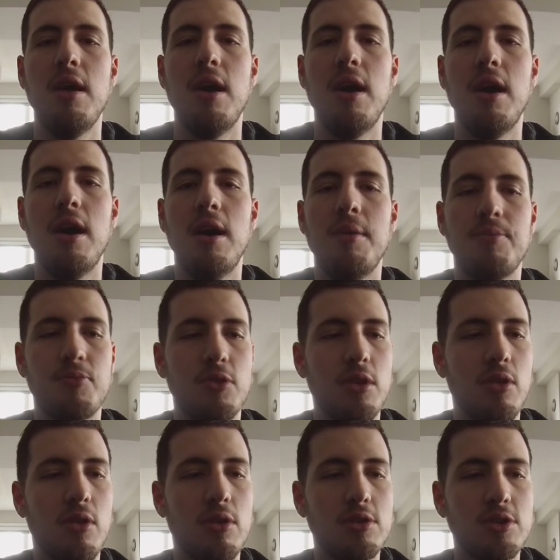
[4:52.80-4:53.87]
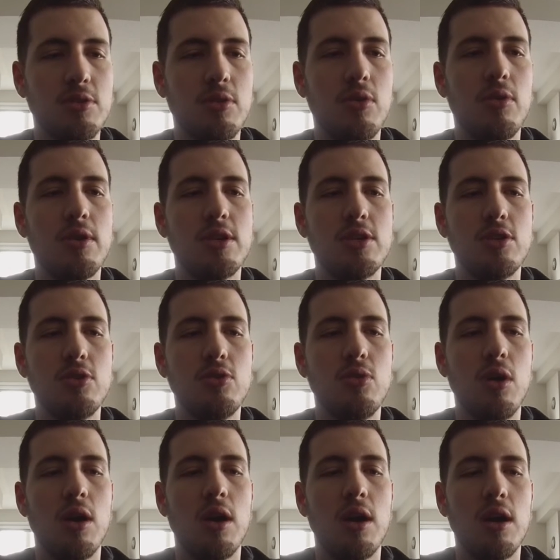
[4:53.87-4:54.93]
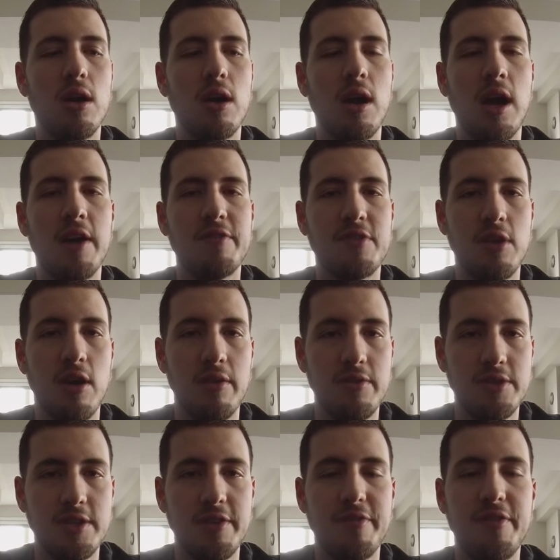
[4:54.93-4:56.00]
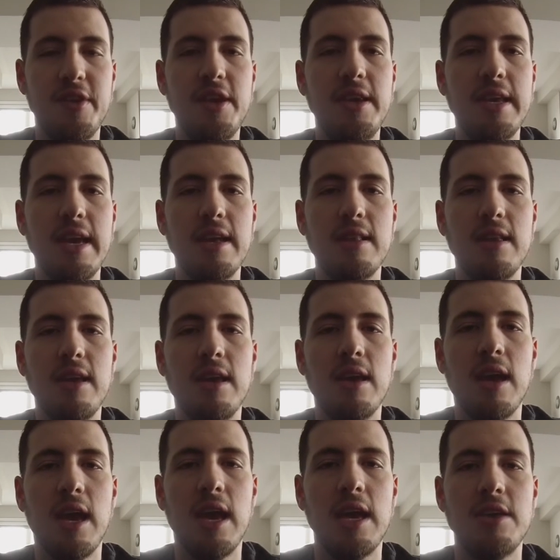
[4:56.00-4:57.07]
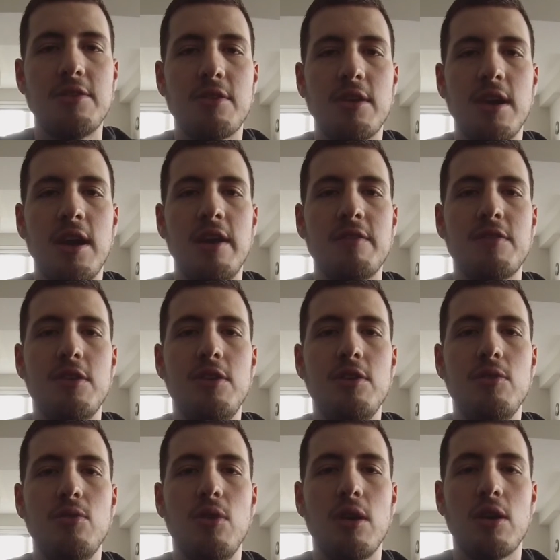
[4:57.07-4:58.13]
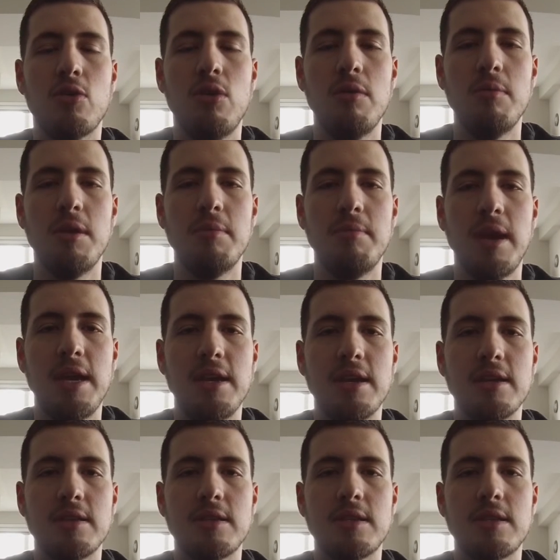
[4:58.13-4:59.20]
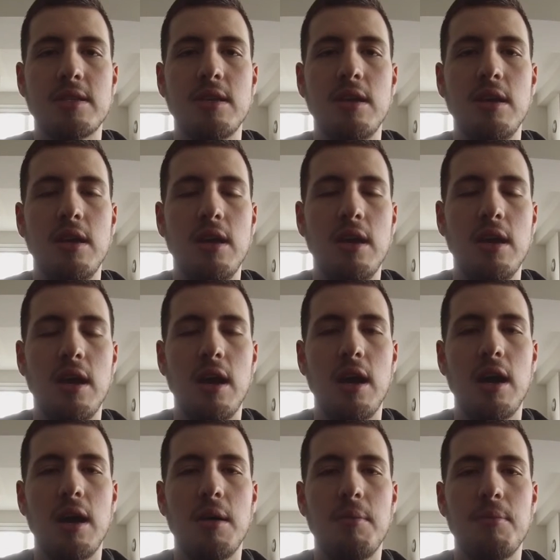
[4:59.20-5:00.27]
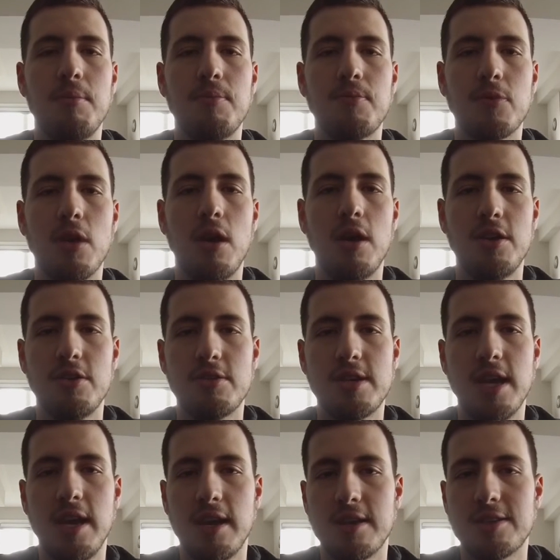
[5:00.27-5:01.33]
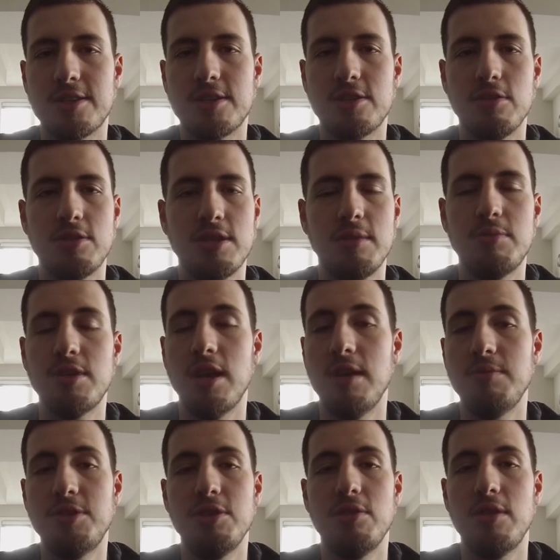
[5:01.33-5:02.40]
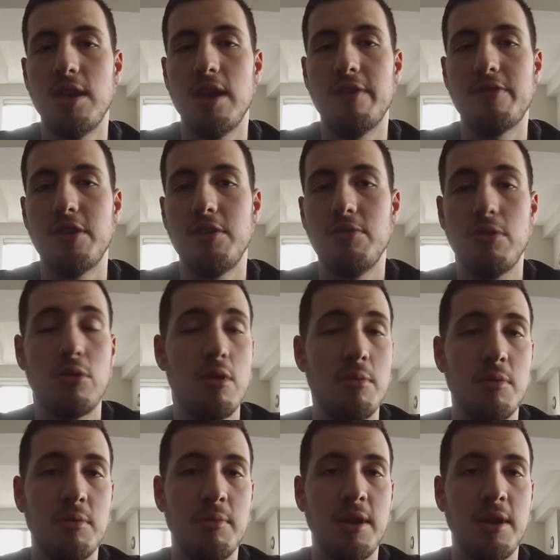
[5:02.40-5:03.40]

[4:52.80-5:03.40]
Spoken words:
You're also going to have to obviously feed daily, and you're going to have to do equipment maintenance on your tanks. So sometimes you only have to do equipment